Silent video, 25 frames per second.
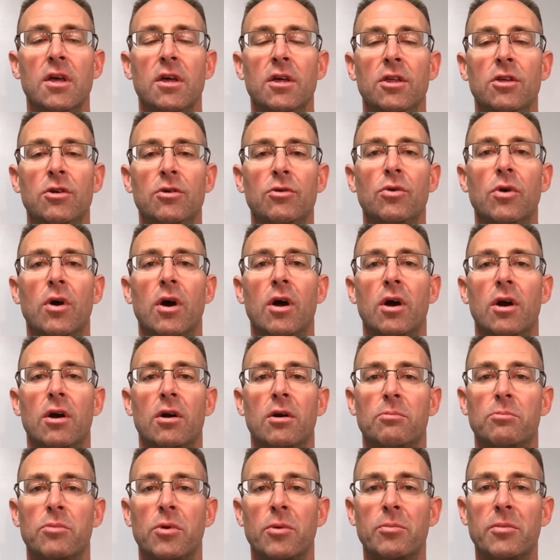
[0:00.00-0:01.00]
you
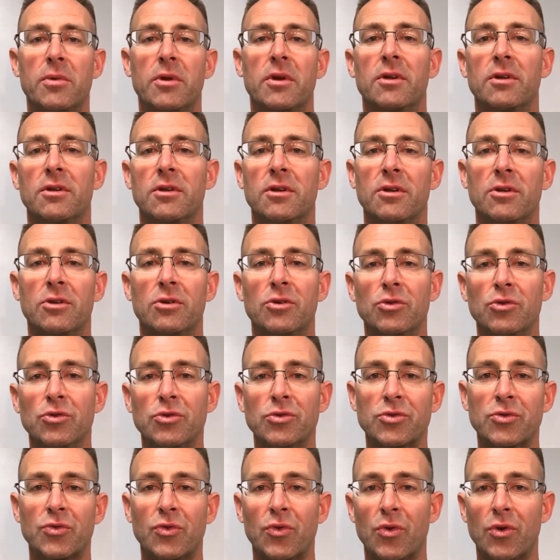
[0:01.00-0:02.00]
are permitted to
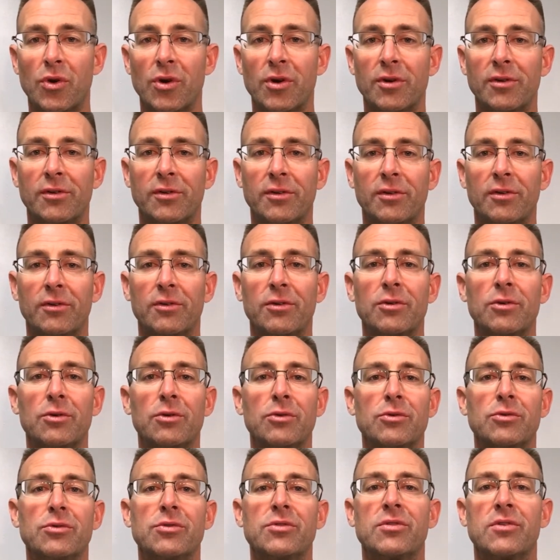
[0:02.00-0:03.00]
use force
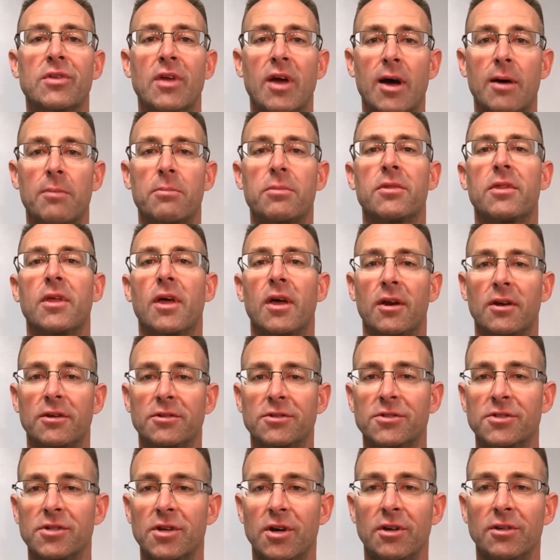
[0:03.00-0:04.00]
to stop that
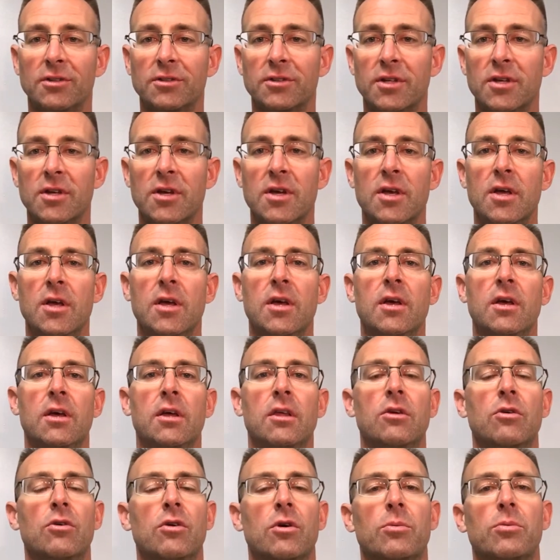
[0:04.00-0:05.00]
assault.
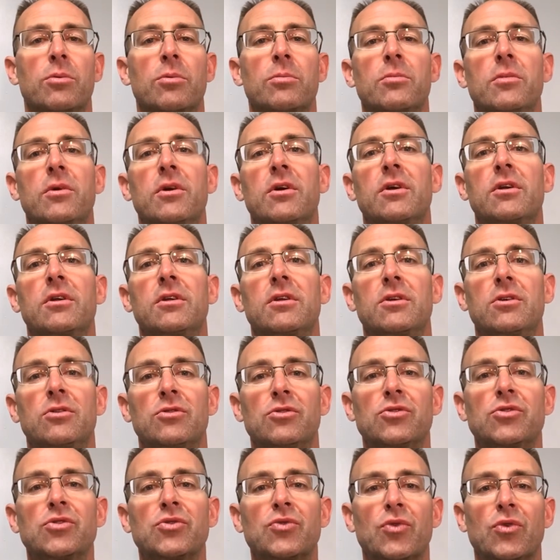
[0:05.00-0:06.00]
You are permitted to
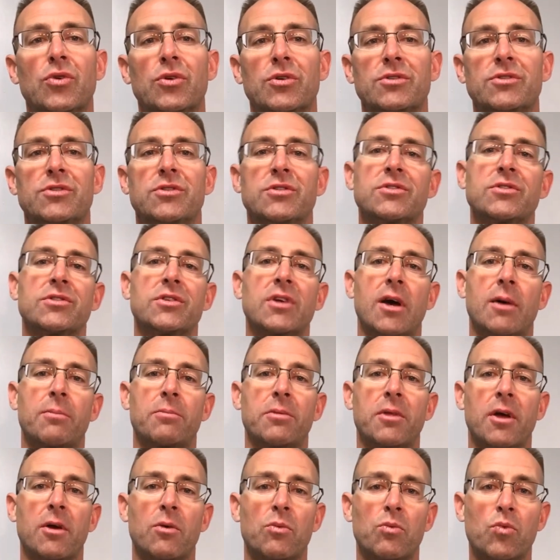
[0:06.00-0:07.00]
use force to stop
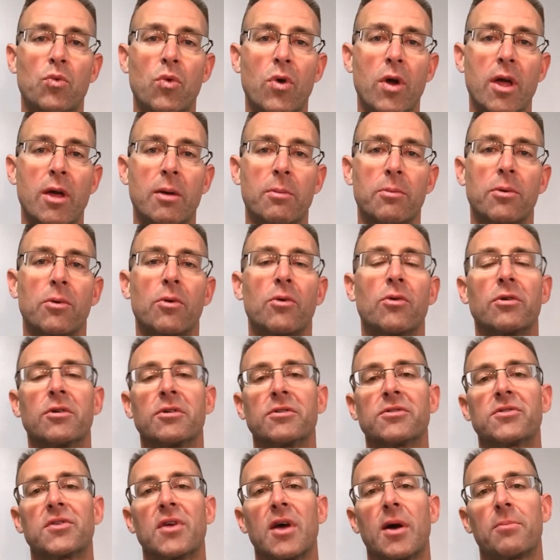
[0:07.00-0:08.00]
that rape or to
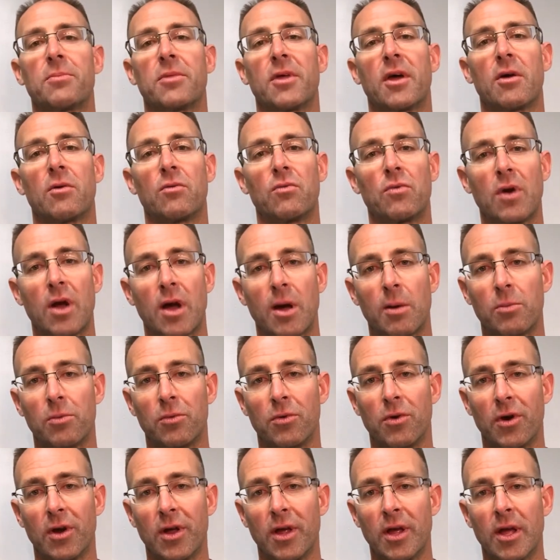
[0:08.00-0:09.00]
stop that
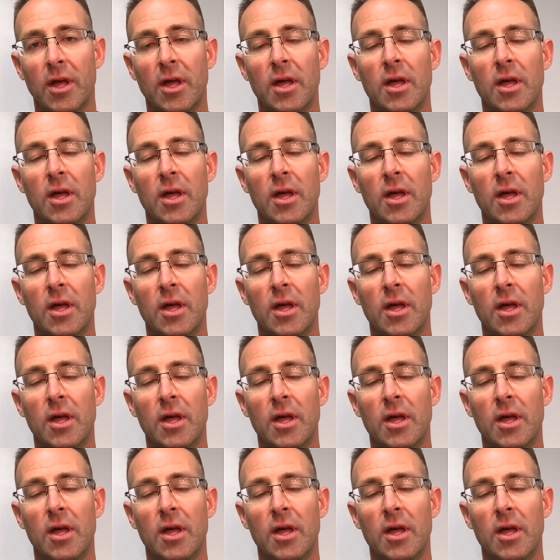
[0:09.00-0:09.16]
robbery.